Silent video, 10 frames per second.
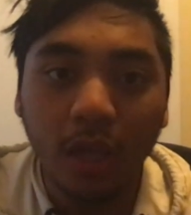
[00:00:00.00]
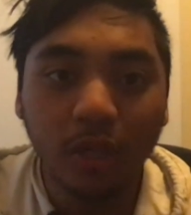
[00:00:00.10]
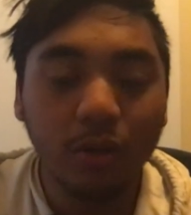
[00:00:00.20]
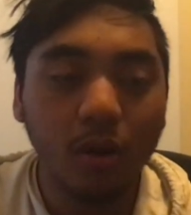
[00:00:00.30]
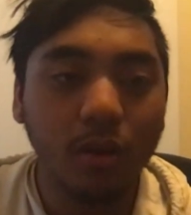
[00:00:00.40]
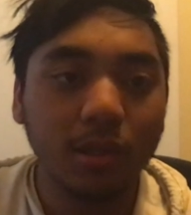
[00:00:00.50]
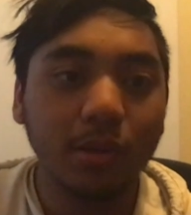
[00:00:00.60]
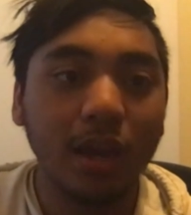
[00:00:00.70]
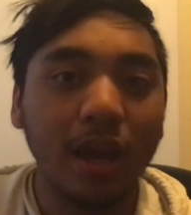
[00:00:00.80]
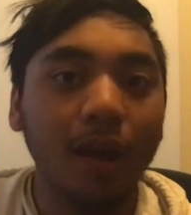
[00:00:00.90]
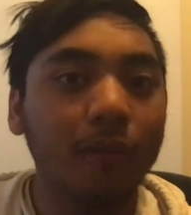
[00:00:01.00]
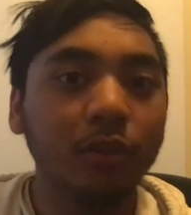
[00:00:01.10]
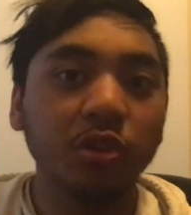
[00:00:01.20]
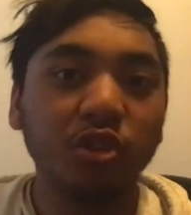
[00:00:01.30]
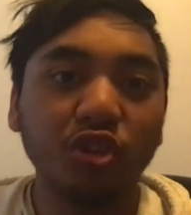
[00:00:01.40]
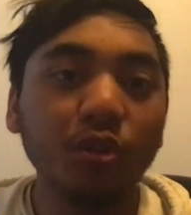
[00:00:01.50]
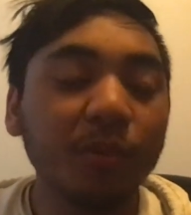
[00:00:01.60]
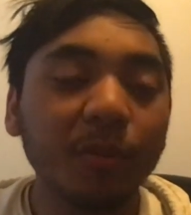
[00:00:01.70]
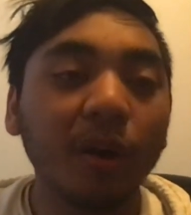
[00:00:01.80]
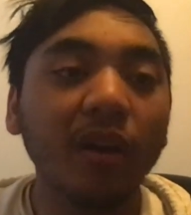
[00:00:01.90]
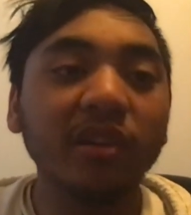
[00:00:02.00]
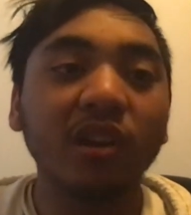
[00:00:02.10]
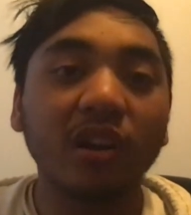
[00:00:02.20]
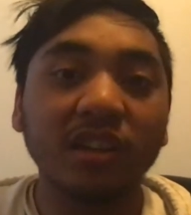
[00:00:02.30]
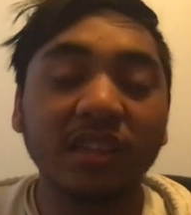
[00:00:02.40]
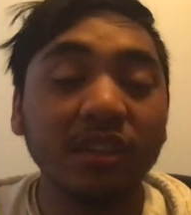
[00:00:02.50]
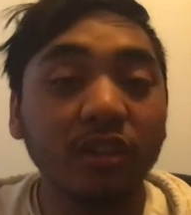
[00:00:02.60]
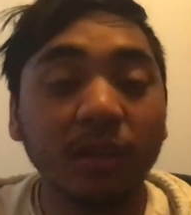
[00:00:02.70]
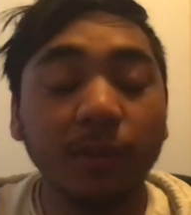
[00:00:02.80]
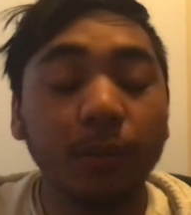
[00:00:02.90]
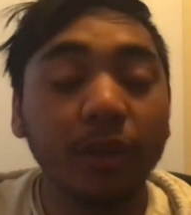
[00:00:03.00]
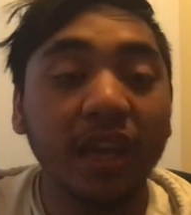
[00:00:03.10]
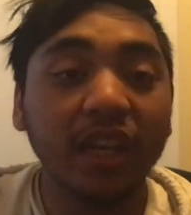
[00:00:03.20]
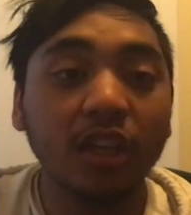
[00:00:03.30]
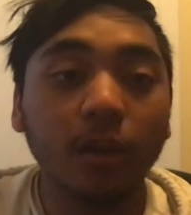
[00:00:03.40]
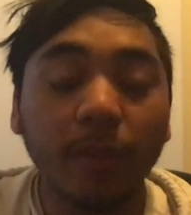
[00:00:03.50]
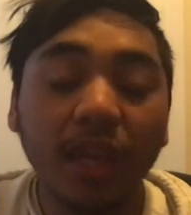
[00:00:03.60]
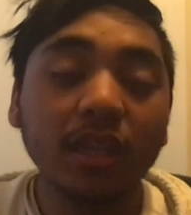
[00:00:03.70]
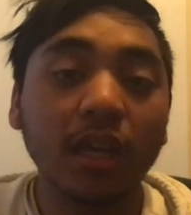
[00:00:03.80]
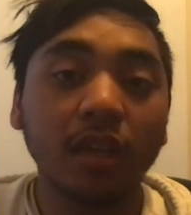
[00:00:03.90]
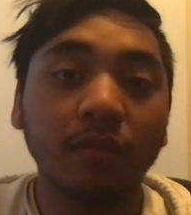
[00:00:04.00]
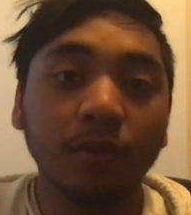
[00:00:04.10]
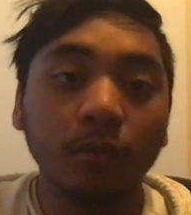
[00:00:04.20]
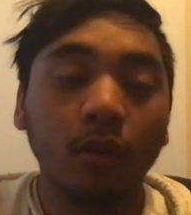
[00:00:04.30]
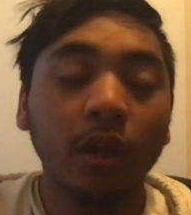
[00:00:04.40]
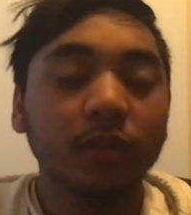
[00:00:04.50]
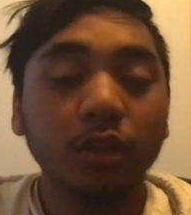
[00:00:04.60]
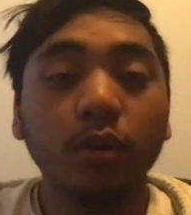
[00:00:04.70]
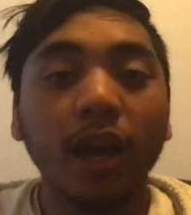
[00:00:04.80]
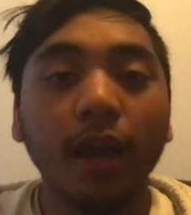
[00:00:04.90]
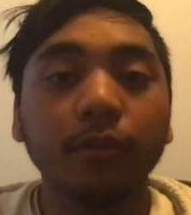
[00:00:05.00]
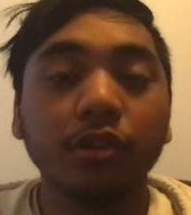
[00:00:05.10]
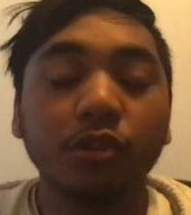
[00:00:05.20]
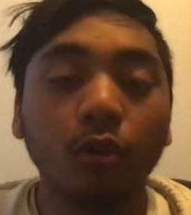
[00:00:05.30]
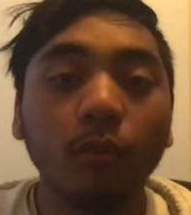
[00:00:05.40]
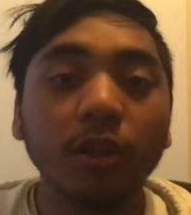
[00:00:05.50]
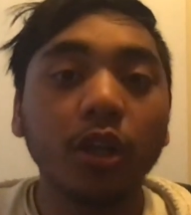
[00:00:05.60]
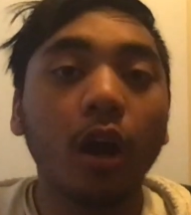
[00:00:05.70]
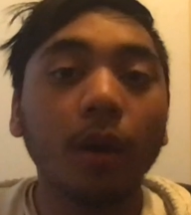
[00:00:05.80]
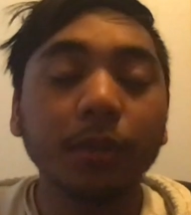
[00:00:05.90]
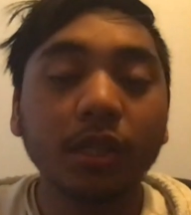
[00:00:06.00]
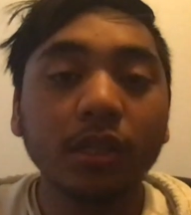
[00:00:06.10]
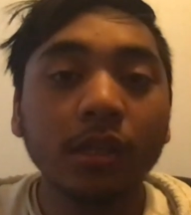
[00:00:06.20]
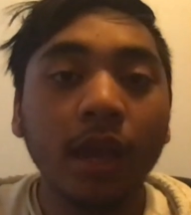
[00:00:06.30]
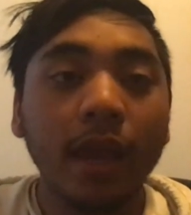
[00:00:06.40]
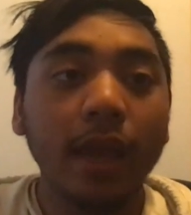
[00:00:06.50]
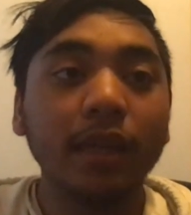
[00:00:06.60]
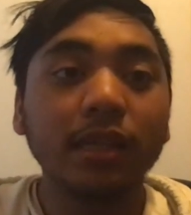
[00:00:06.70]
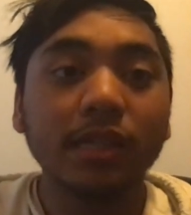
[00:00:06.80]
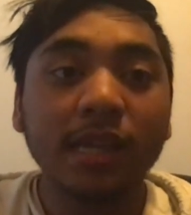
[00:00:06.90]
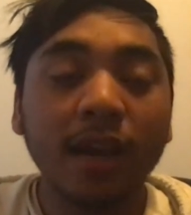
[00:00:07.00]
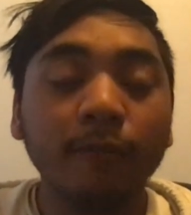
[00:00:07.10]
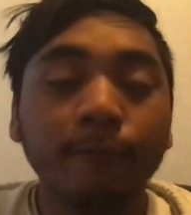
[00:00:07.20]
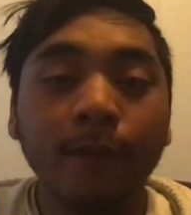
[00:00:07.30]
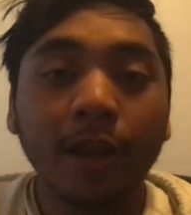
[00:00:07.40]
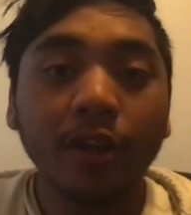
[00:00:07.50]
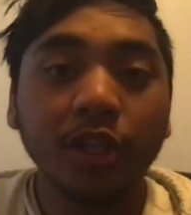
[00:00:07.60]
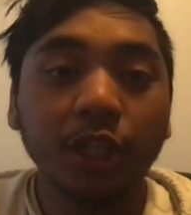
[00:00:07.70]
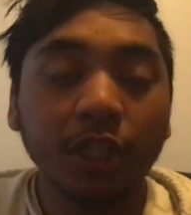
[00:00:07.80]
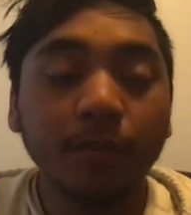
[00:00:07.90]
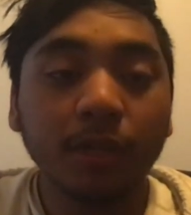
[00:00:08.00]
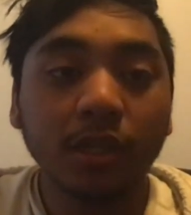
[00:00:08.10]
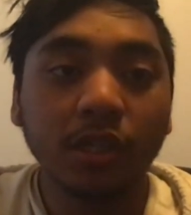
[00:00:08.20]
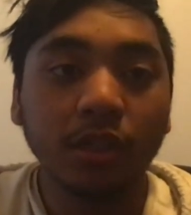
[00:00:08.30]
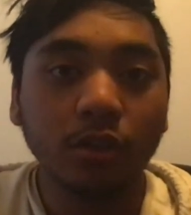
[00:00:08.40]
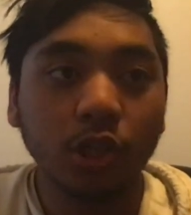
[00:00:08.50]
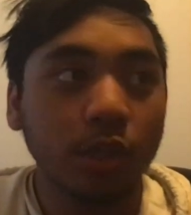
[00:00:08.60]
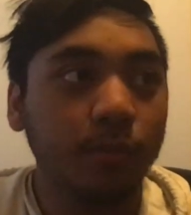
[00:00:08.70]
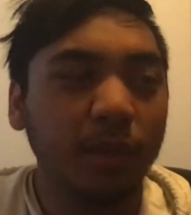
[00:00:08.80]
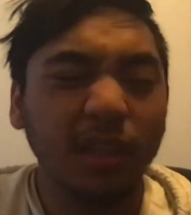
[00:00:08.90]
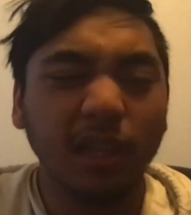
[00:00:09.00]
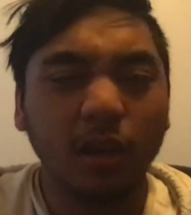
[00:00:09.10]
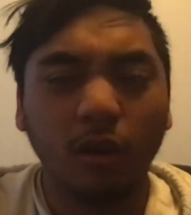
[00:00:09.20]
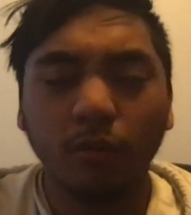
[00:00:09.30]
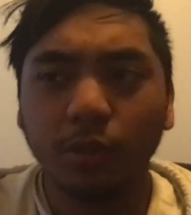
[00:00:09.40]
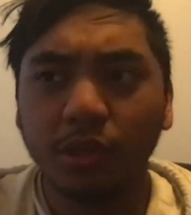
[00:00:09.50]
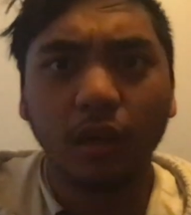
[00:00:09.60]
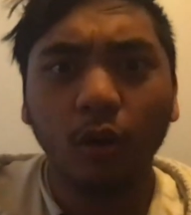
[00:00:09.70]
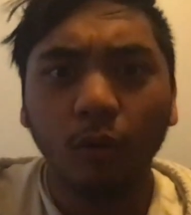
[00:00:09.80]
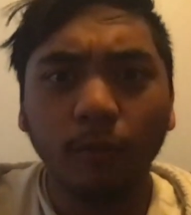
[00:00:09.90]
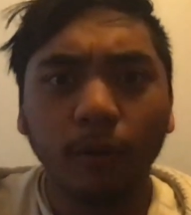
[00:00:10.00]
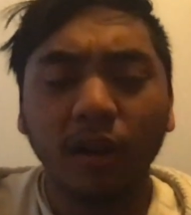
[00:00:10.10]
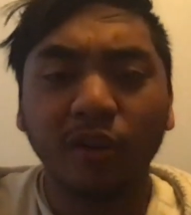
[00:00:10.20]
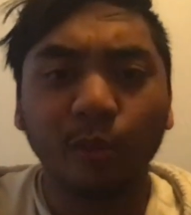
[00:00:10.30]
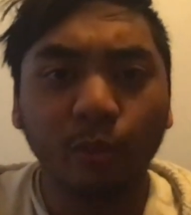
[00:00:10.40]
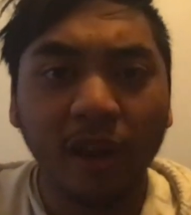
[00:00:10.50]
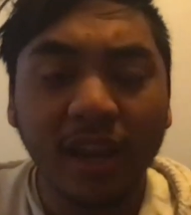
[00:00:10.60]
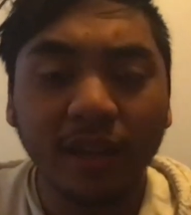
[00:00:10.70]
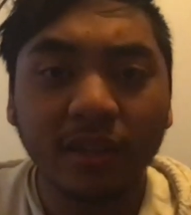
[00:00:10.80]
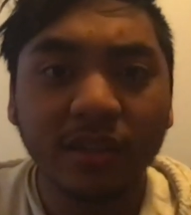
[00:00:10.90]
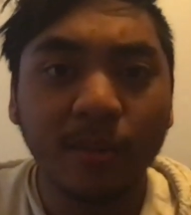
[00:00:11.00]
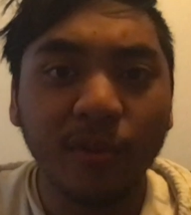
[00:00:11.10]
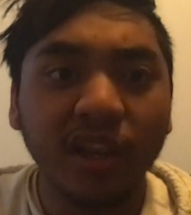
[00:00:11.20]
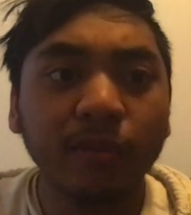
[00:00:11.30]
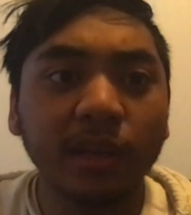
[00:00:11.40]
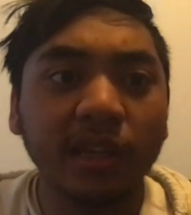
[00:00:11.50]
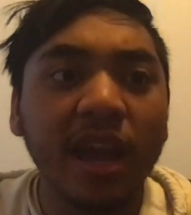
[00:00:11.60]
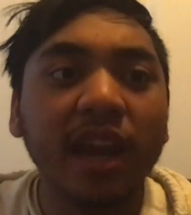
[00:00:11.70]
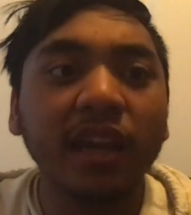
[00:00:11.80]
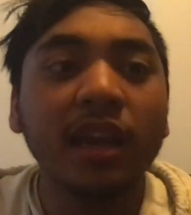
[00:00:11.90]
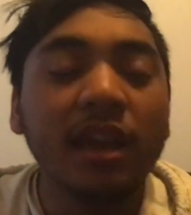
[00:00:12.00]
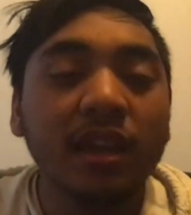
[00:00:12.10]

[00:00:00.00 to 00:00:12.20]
You also have your super poly targets that you can be playing in your main deck if you want. You have so much options, and it's now very cheap because it used to be like almost over $1,000 to pick up the deck.